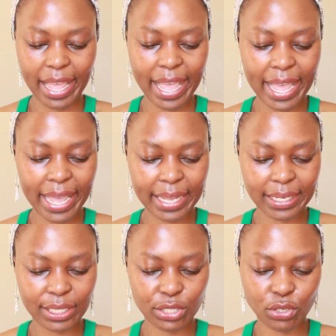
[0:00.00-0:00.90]

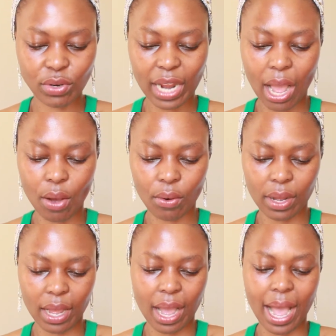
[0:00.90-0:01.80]
and so now
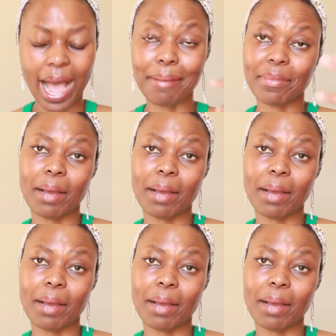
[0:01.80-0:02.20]
I'm